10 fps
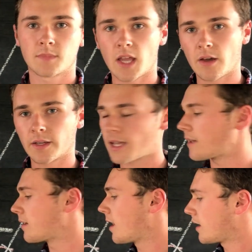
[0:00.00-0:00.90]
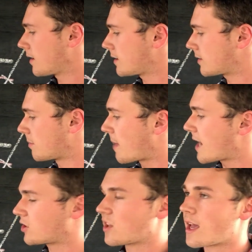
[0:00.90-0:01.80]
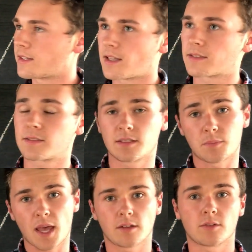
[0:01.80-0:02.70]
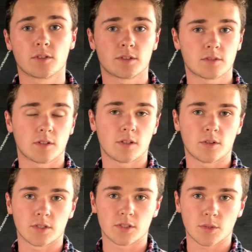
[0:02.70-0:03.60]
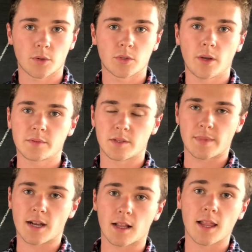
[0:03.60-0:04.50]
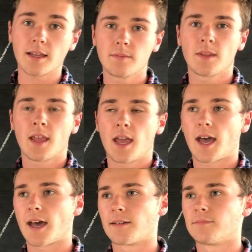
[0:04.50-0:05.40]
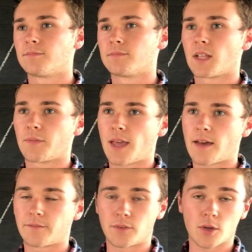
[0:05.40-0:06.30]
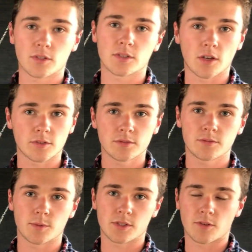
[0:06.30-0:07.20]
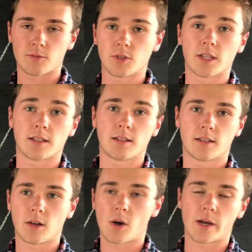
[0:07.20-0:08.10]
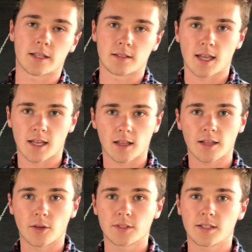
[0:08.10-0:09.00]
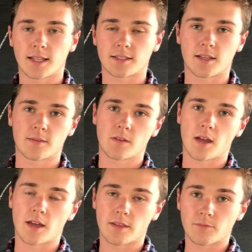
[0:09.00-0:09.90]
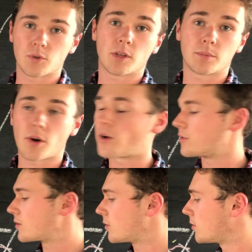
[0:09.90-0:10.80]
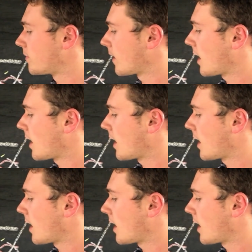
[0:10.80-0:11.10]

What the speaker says: Now again, this compaction layer does depend on your soil types, the amount of clay. If you have vertisols, which are really high in clay content, that's they're really prone to